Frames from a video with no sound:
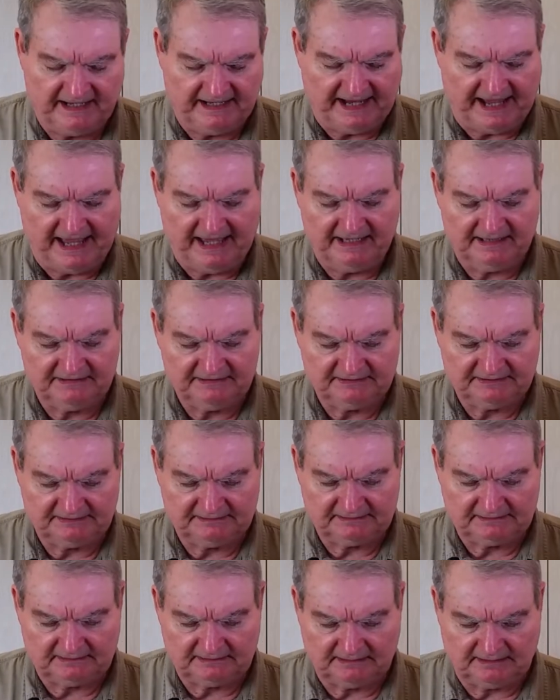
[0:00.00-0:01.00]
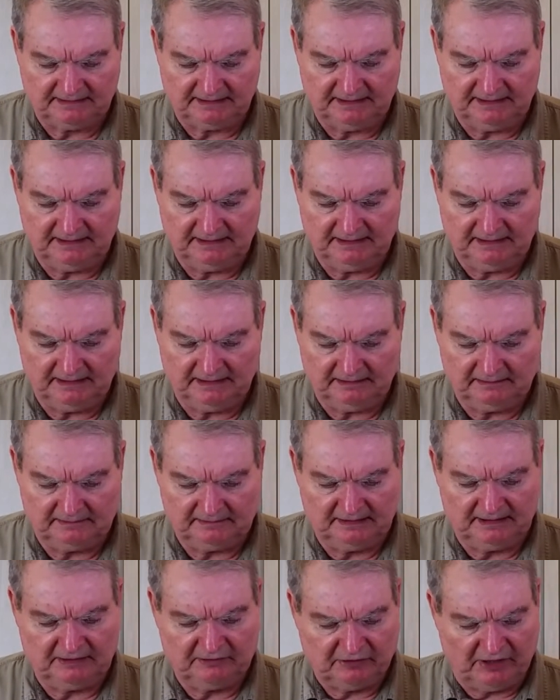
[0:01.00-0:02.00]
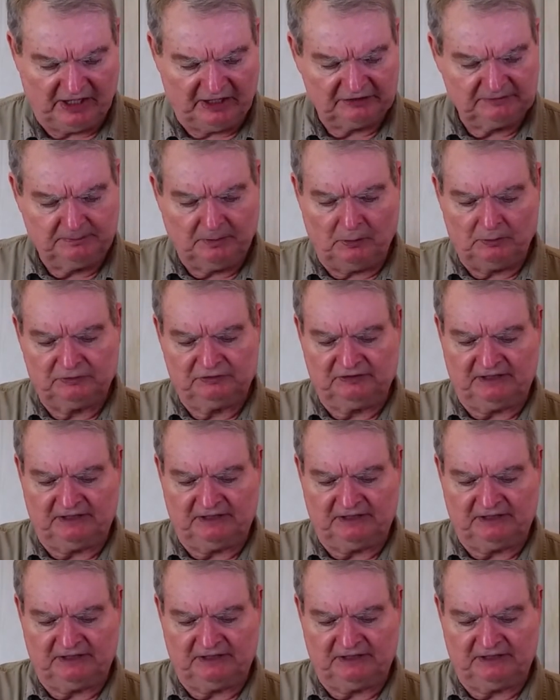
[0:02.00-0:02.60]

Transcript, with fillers: It has the crossbolt